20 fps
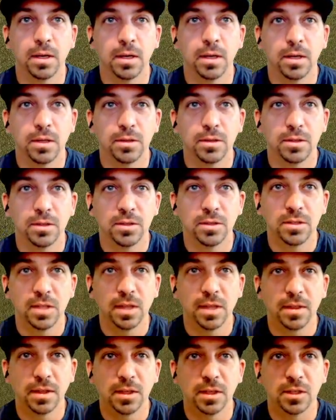Did you see
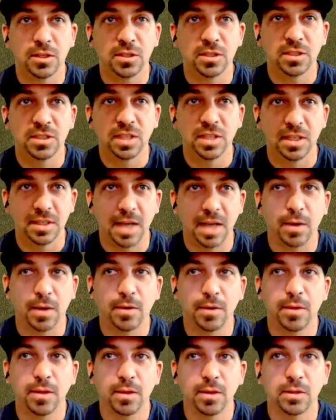that thing just sit down
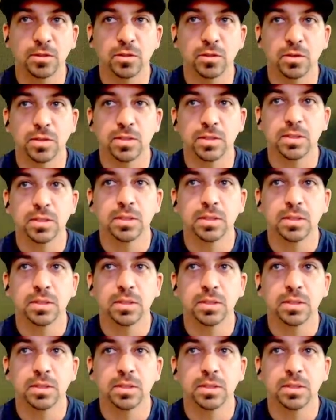in there? That's crazy.